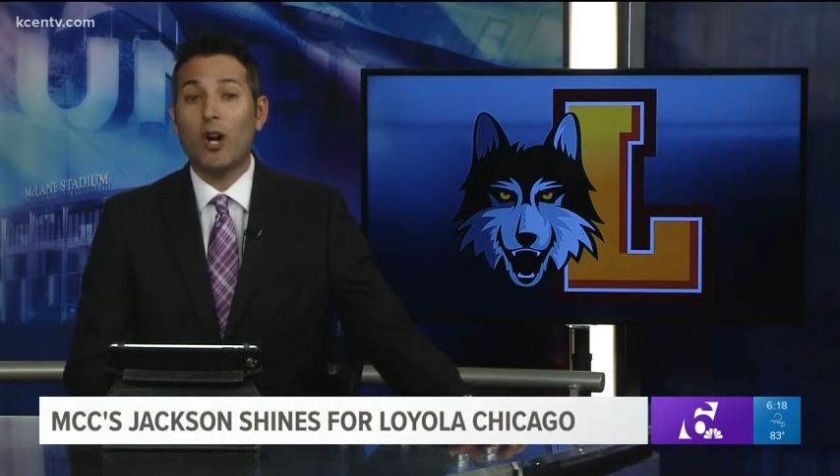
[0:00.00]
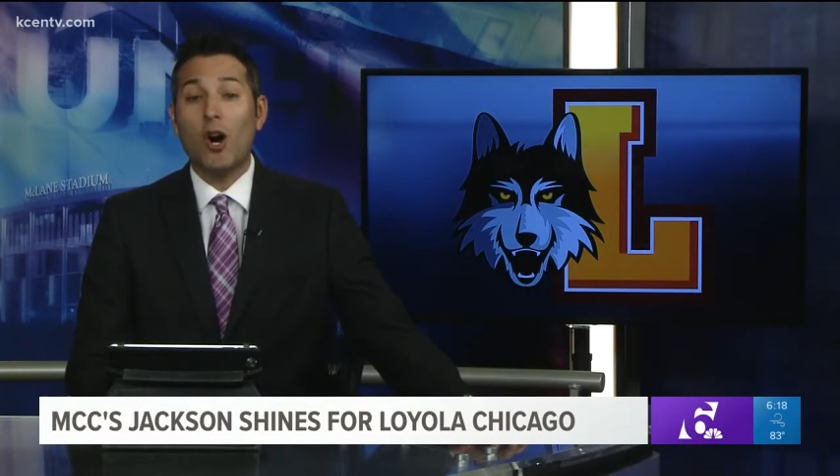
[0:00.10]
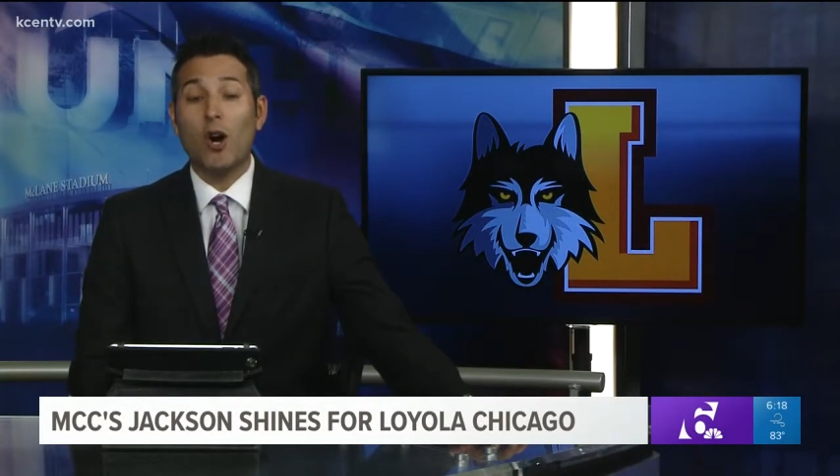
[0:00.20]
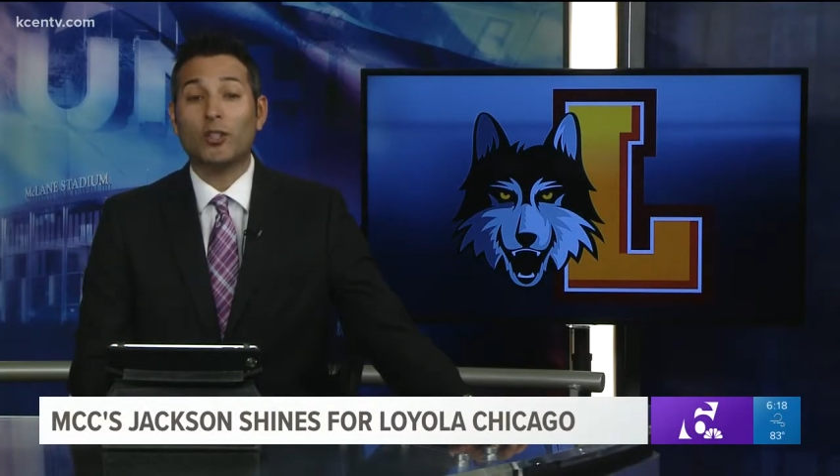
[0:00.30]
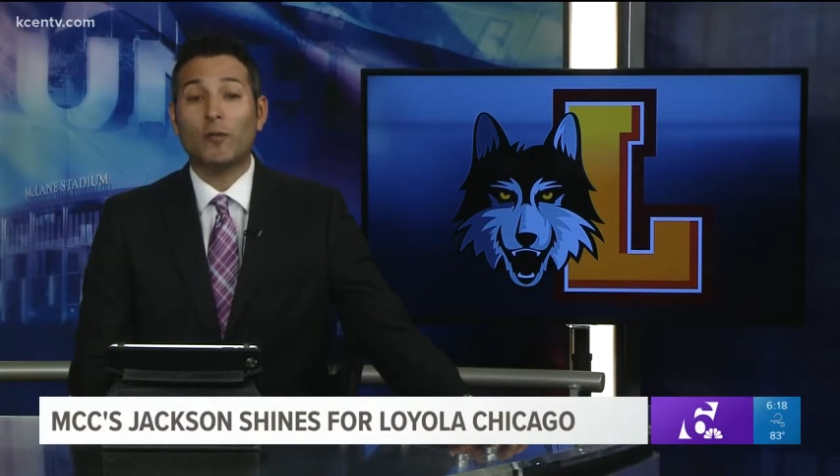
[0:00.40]
the
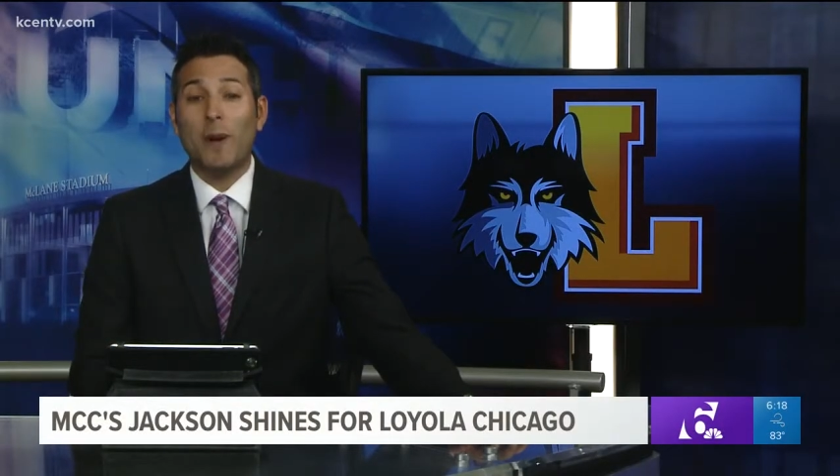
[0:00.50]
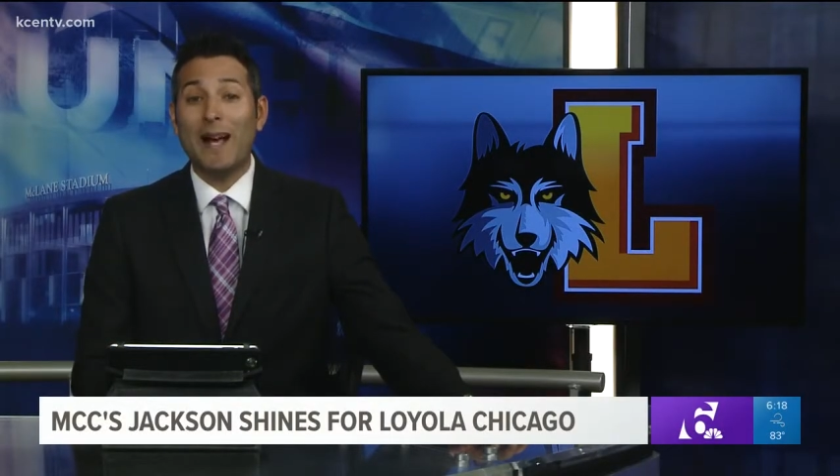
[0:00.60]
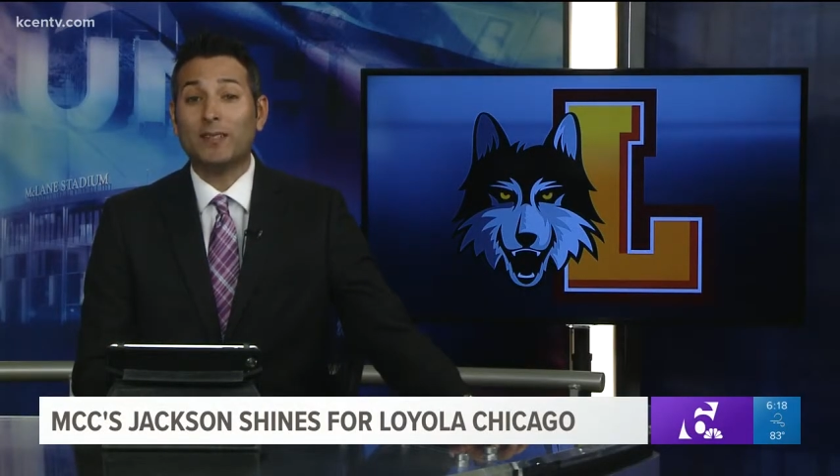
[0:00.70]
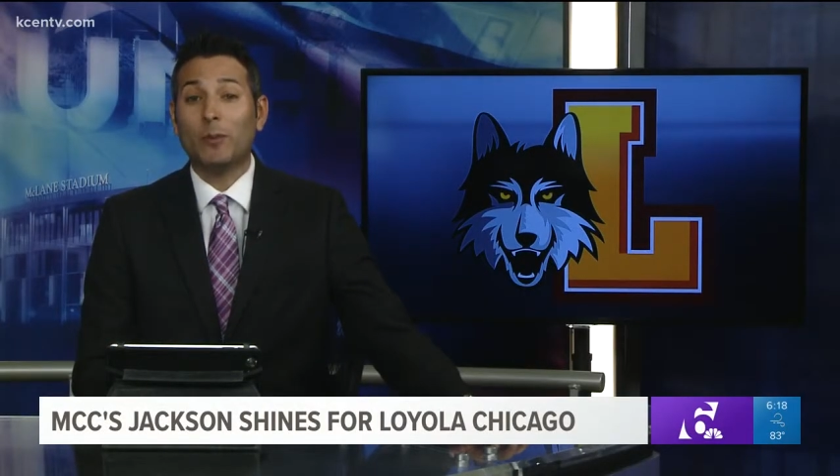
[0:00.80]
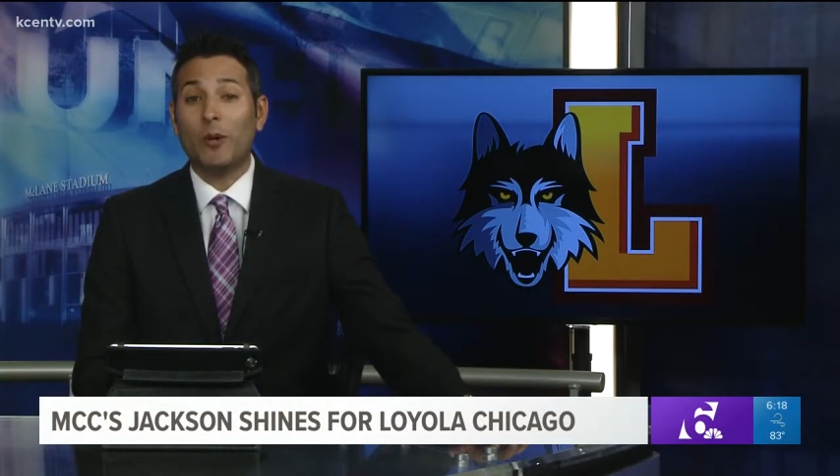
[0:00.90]
hearts of
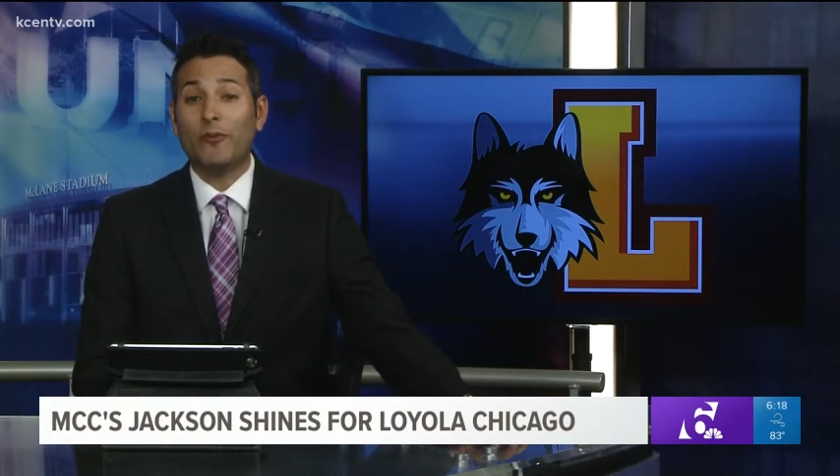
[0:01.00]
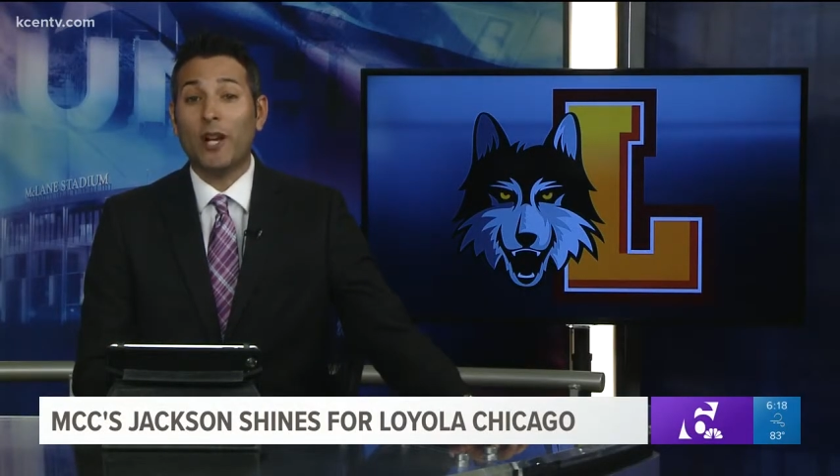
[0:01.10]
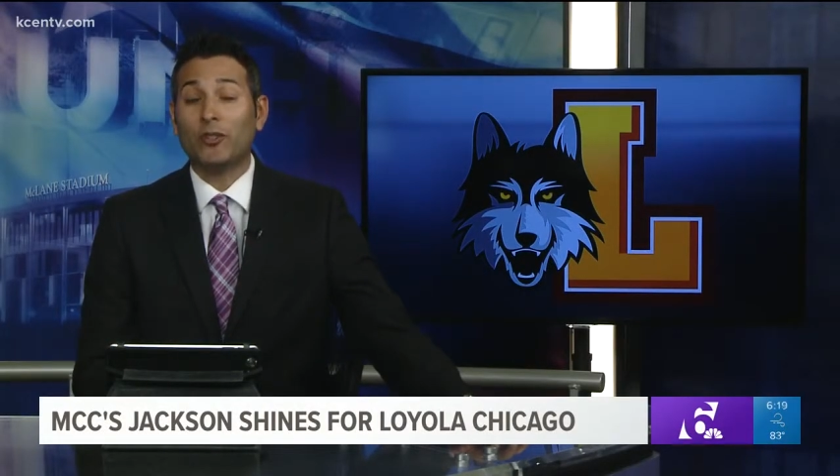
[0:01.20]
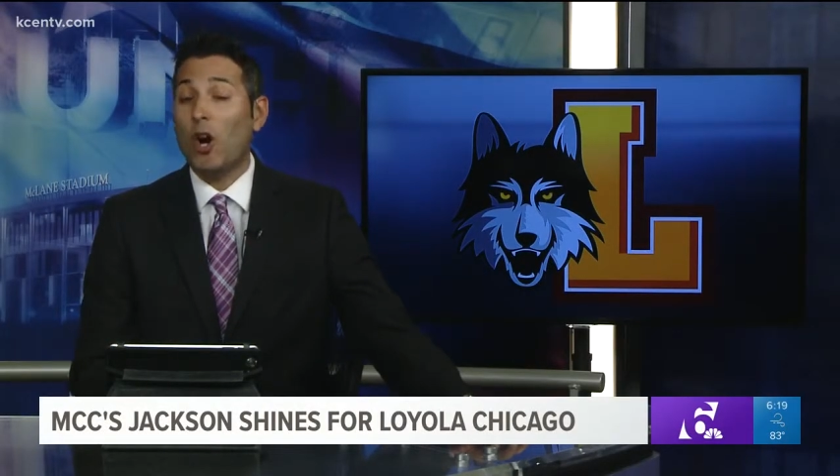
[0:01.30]
basketball fans